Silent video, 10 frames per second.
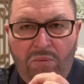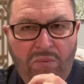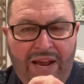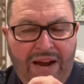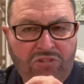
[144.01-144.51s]

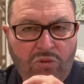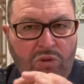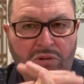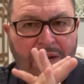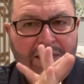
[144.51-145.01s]
we have to
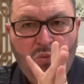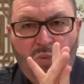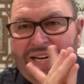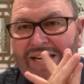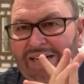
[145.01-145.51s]
realize
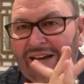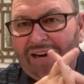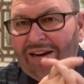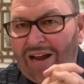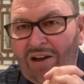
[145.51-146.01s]
we cannot
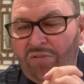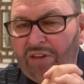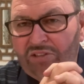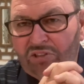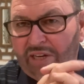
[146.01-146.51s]
allow
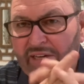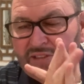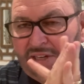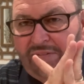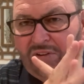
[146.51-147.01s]
these
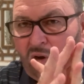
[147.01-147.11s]
things and even